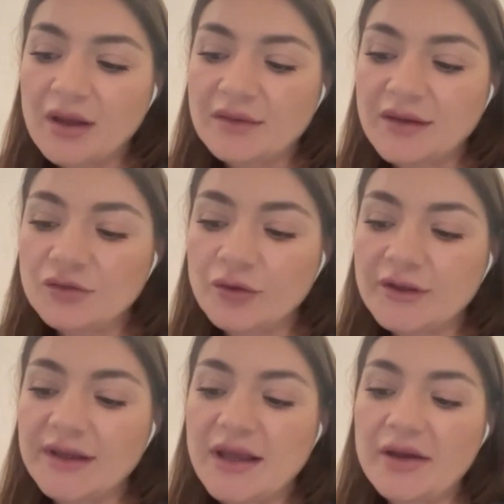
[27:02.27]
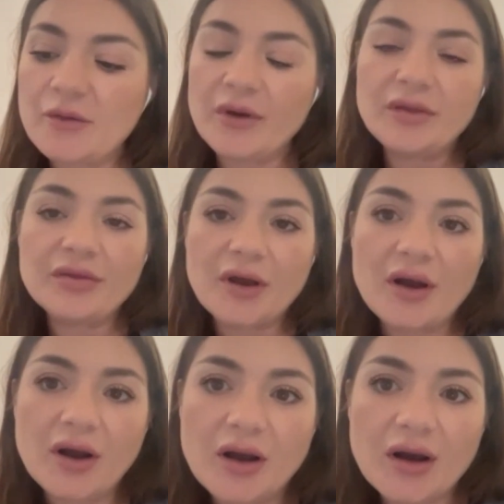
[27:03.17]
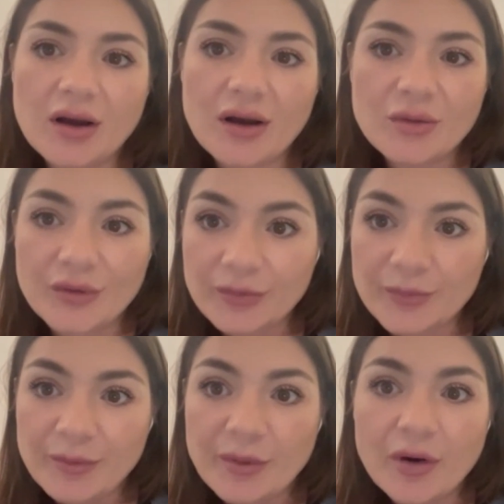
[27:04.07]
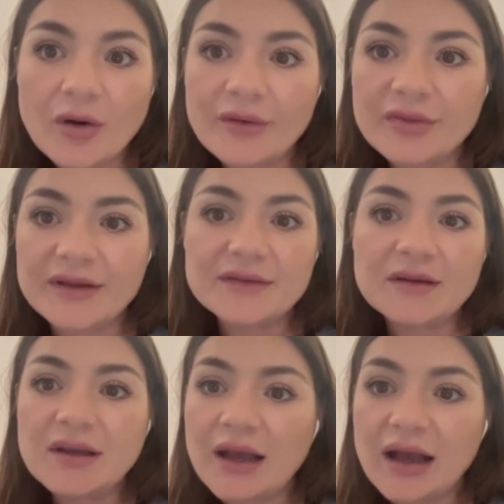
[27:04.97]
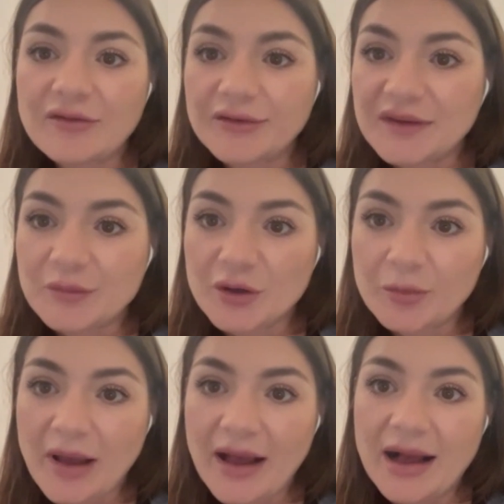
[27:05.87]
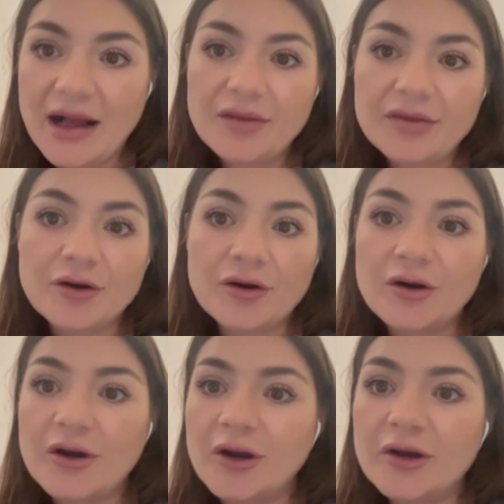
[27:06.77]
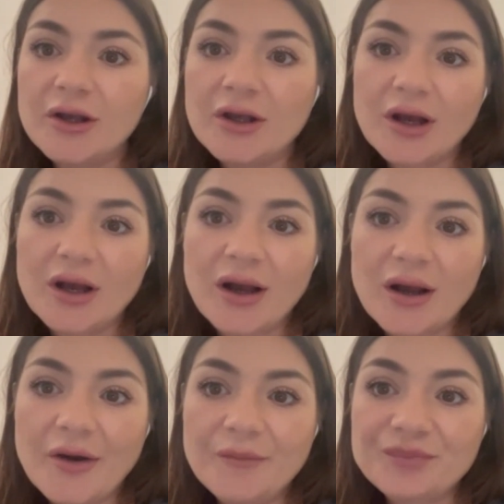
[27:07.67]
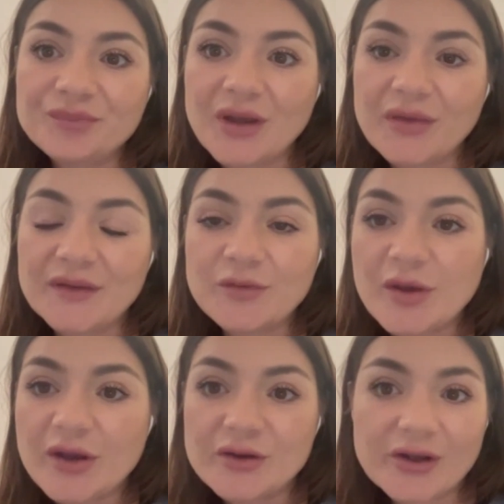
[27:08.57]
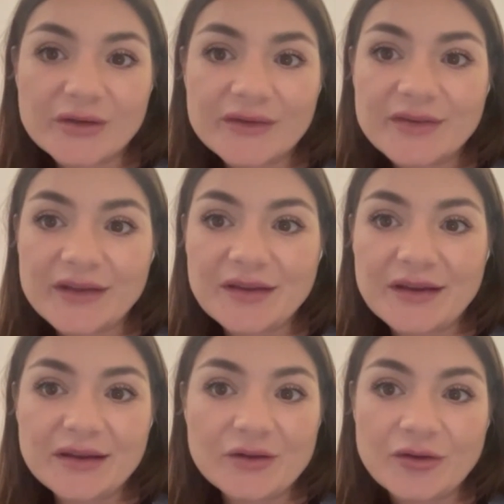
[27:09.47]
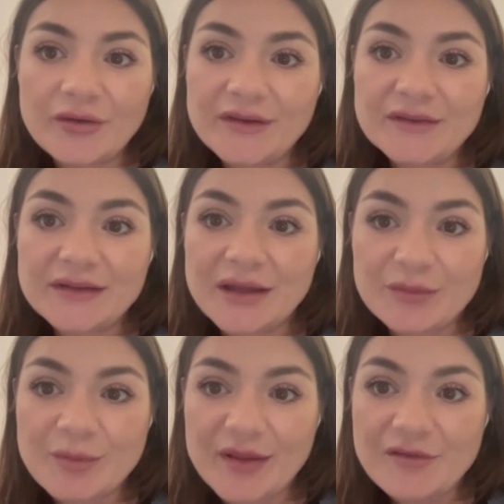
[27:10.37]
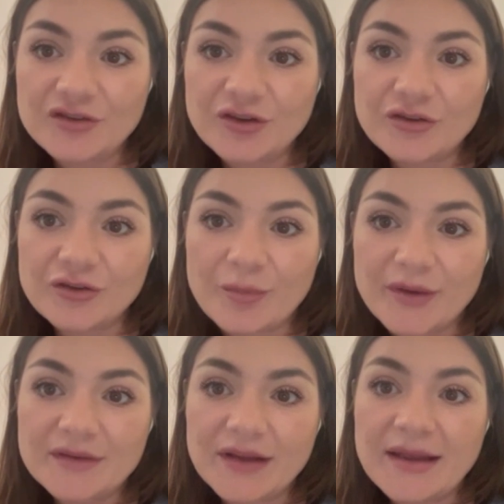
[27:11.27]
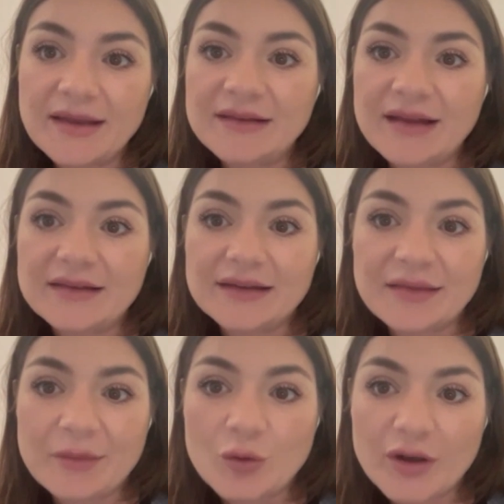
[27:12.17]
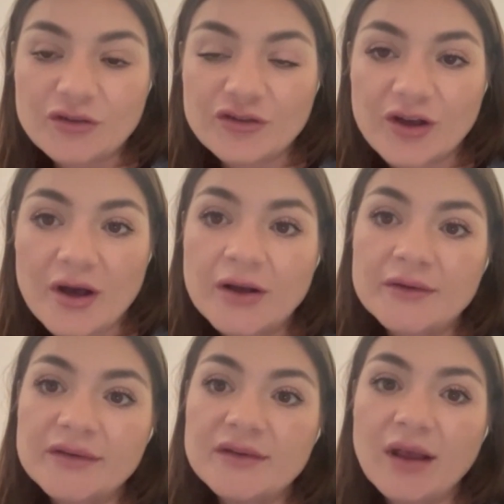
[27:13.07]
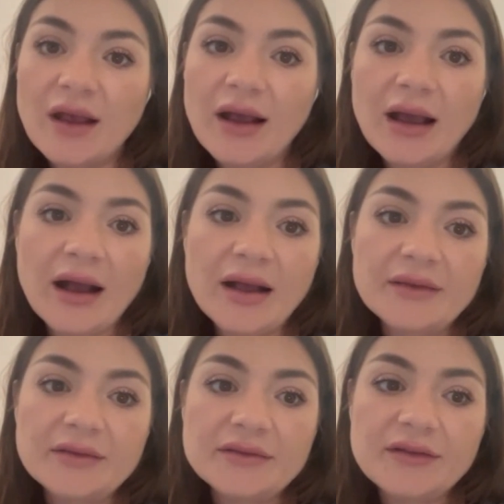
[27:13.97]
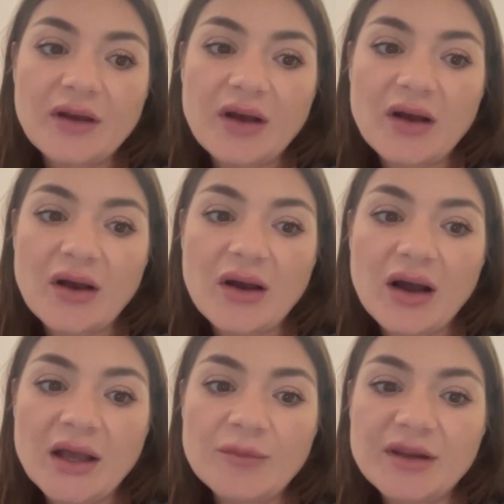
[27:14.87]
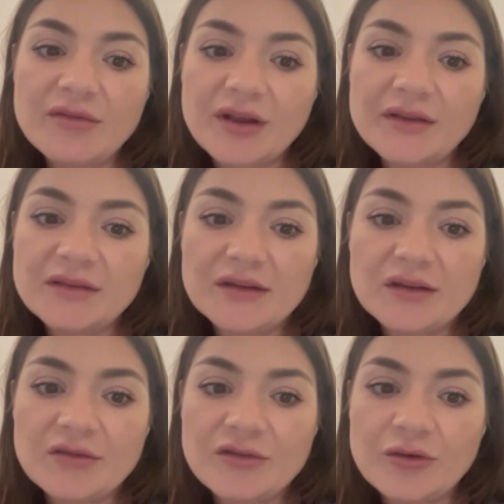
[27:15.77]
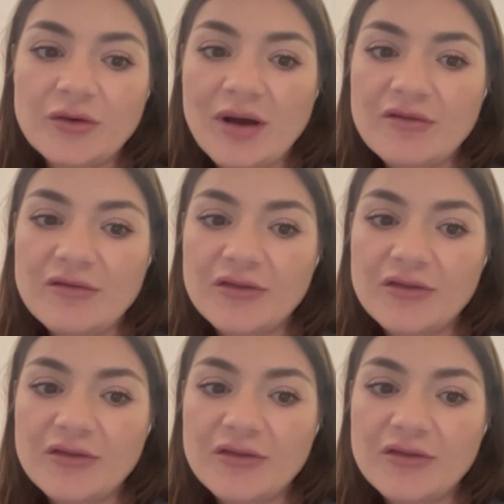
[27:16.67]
networking with people that have a similar path or an experience that can be beneficial to your business, asking them questions. And I believe that if you have